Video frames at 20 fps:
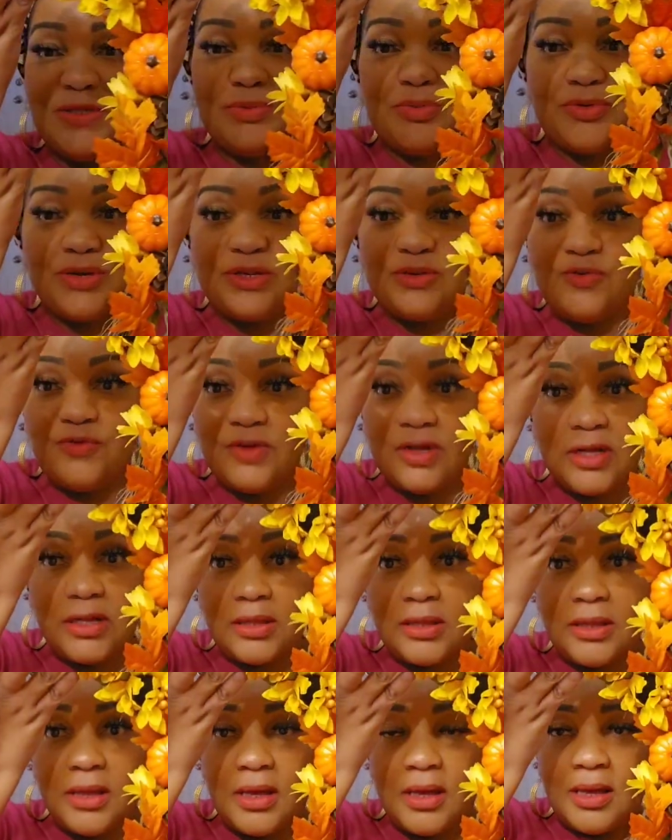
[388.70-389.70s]
it's pretty
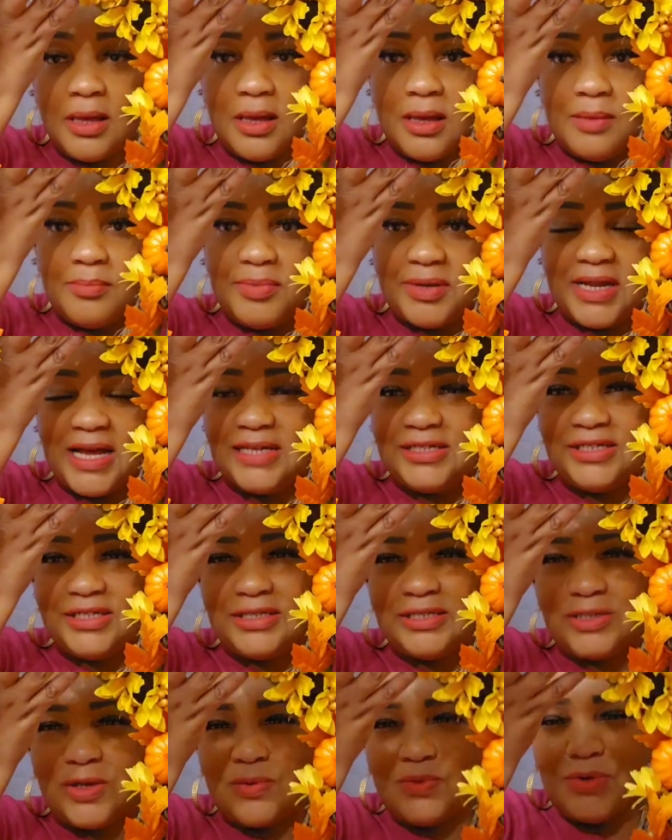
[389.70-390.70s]
full, but I
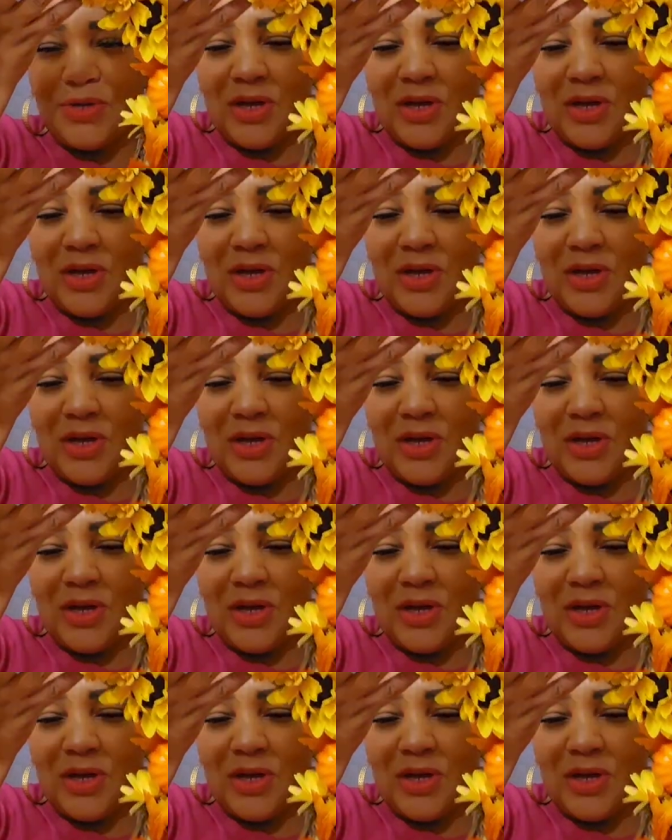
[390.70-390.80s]
just don't